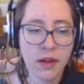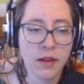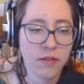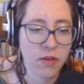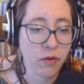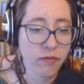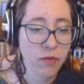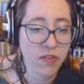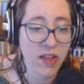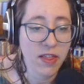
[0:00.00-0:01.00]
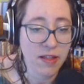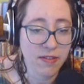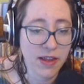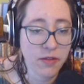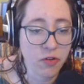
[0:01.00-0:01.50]
So a few salient
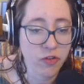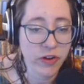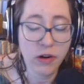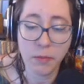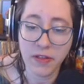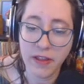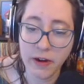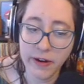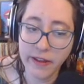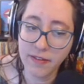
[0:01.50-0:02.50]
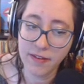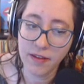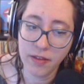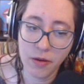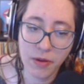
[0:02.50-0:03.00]
sounds are shared among the areas,
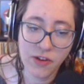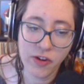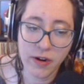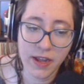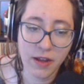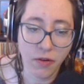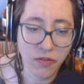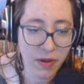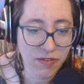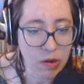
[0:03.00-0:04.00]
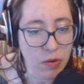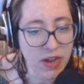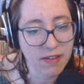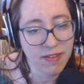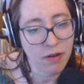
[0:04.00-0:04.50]
though each area also has a
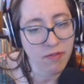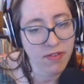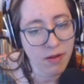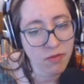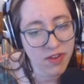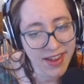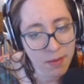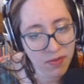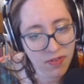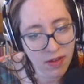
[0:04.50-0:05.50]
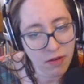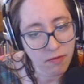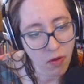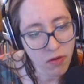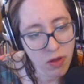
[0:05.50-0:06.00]
unique set of sound types and
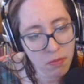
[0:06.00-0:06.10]
volume,